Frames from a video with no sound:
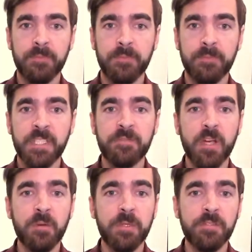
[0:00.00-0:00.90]
This
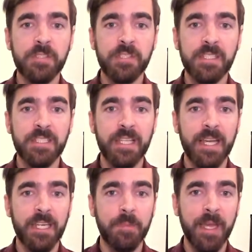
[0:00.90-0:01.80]
fragment uses a
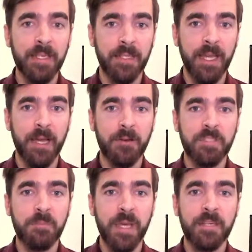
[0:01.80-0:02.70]
sliding pane
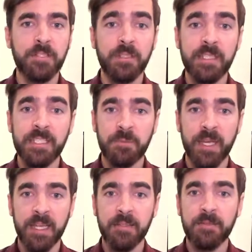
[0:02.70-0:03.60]
layout to manage a list
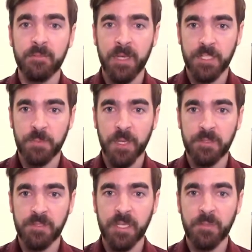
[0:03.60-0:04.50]
pane, managed by
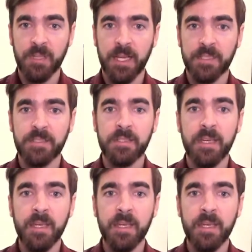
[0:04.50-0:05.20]
your subclass,